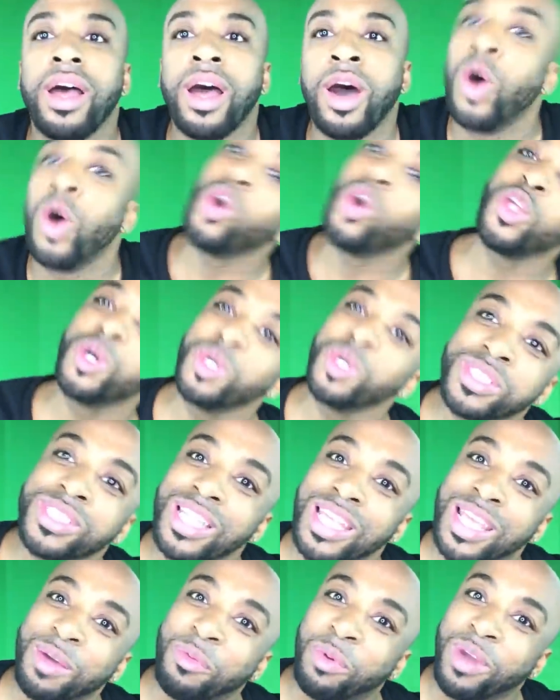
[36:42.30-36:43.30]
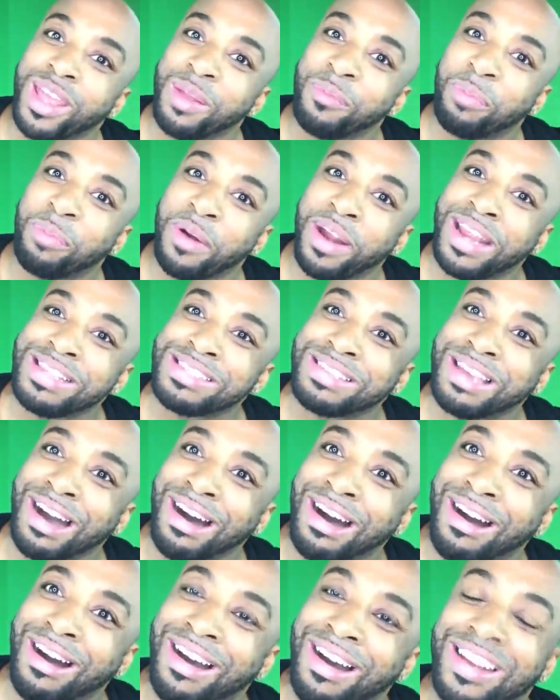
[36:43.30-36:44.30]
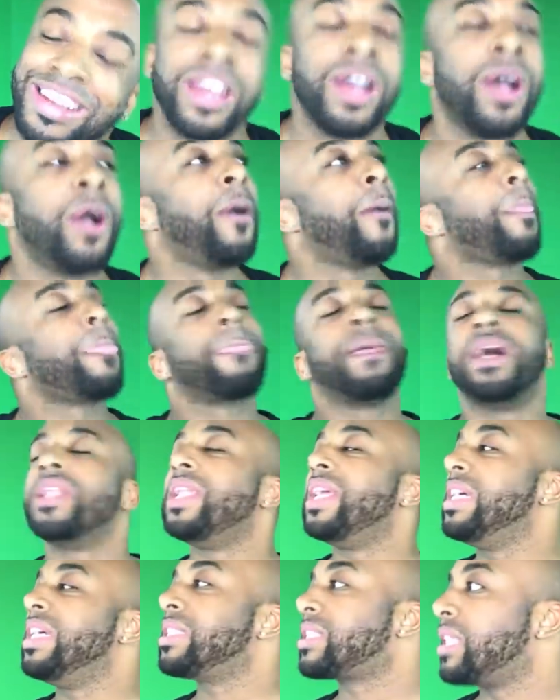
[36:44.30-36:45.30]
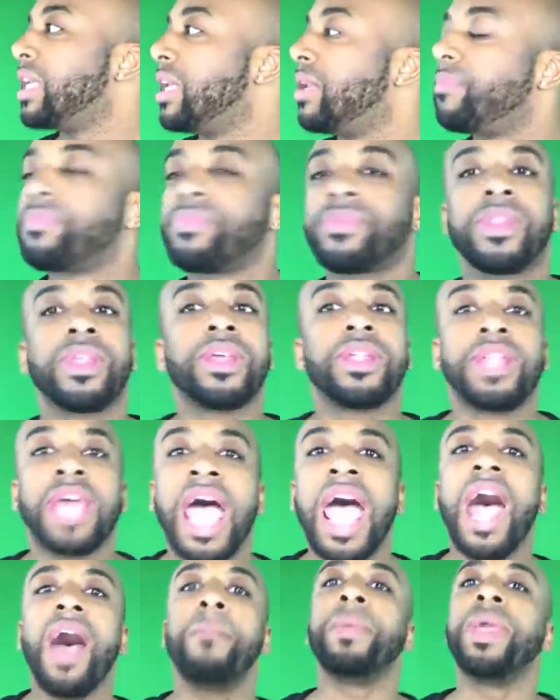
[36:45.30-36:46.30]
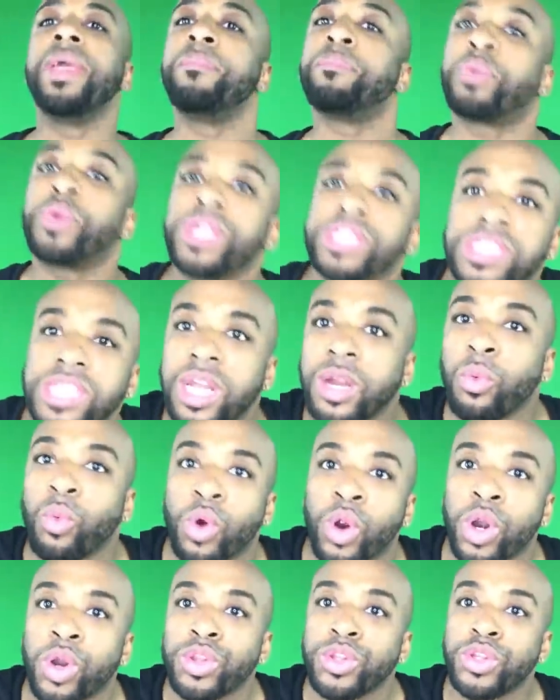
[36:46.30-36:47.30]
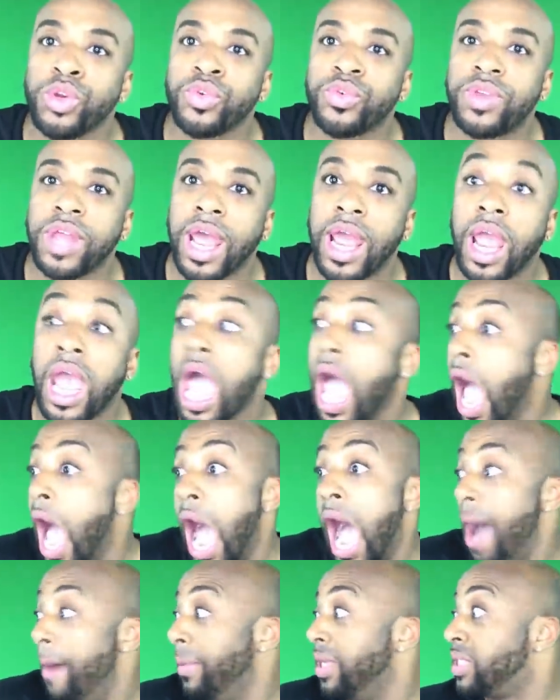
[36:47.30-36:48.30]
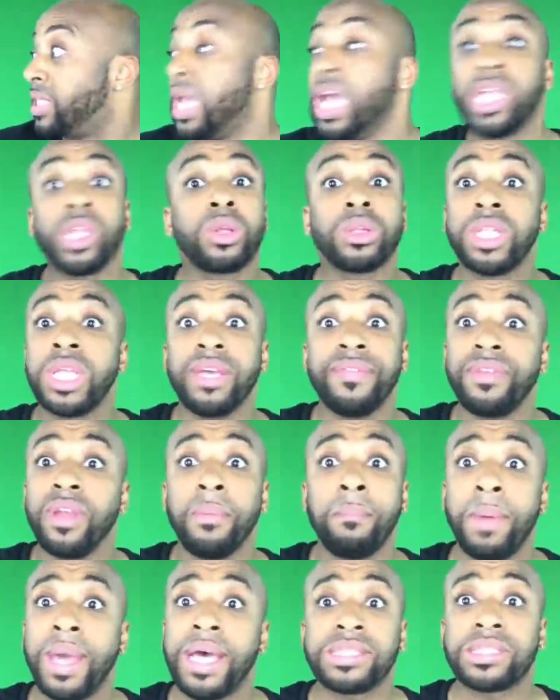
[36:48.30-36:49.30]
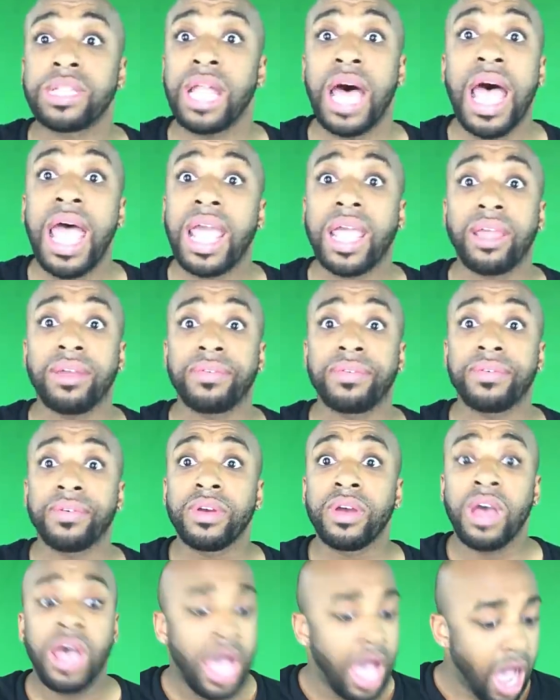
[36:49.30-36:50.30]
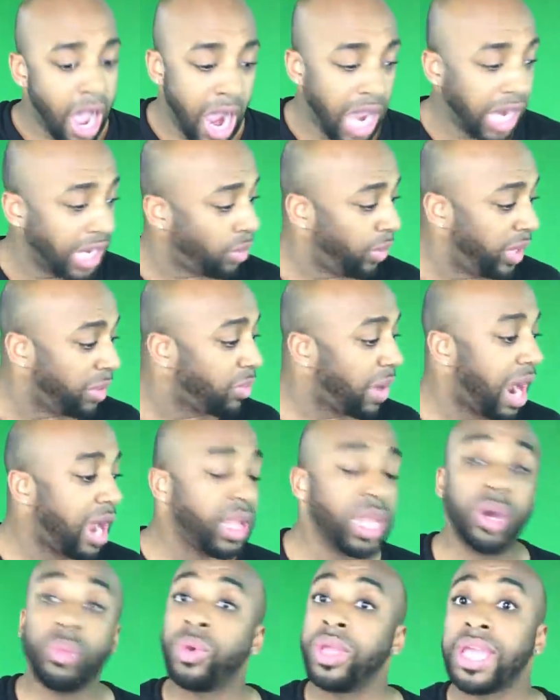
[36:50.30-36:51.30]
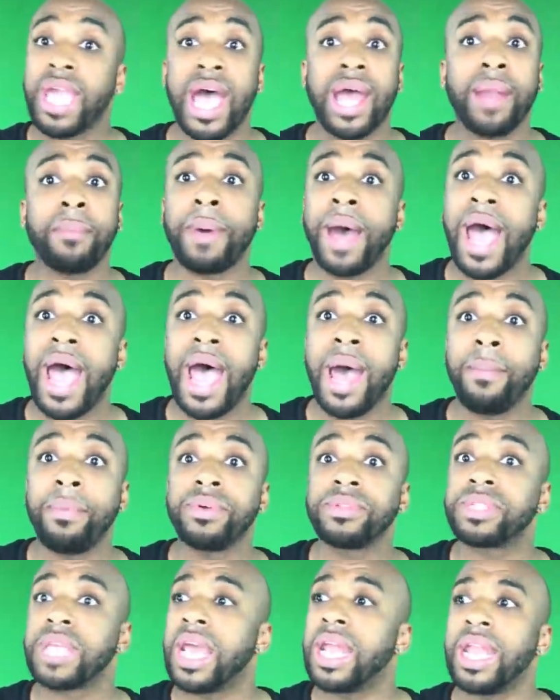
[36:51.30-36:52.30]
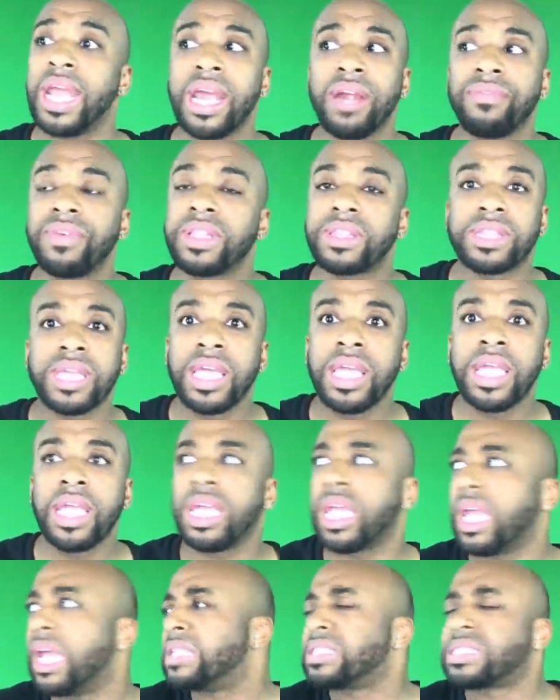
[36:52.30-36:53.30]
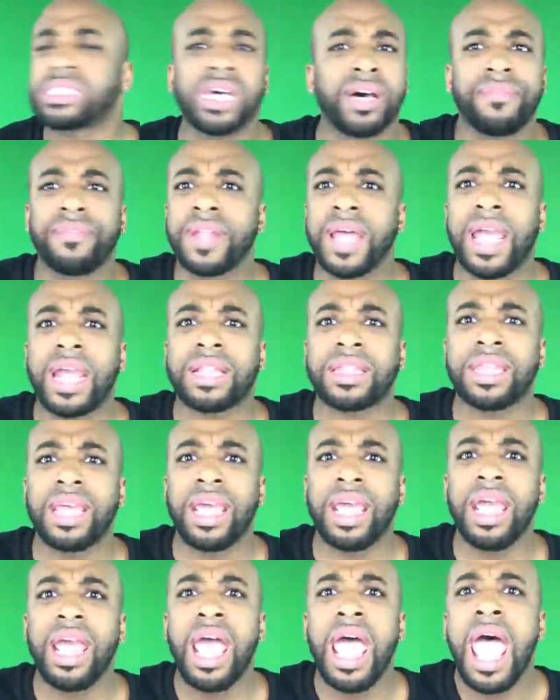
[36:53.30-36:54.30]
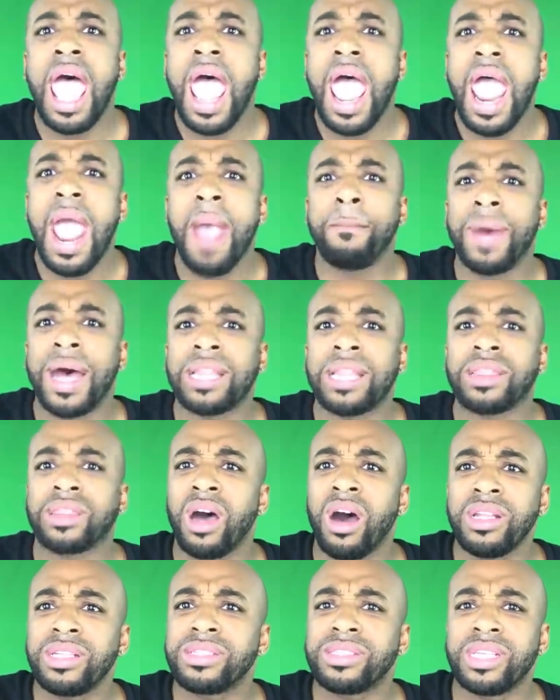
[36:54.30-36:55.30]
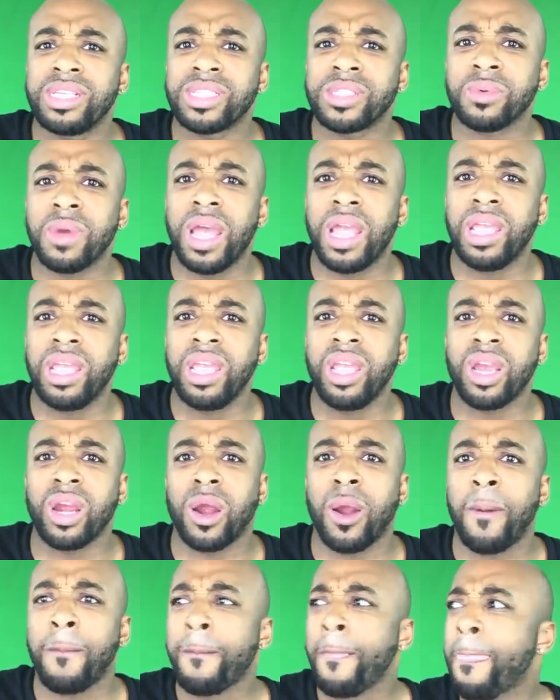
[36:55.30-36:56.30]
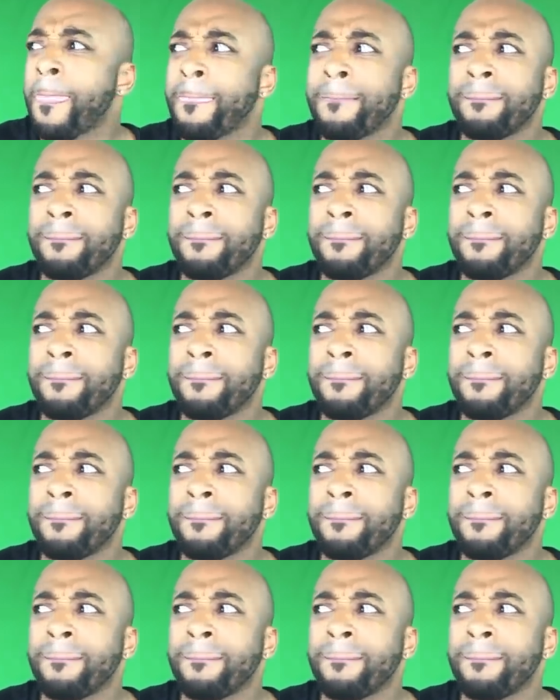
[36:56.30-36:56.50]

Who you sleep with, praise God. Listen, have me preach at World Youth Day. I'm going to tell you, live your best life. Honey, we around here, we got Bibles and everything and stuff like that. And my thought is this right here.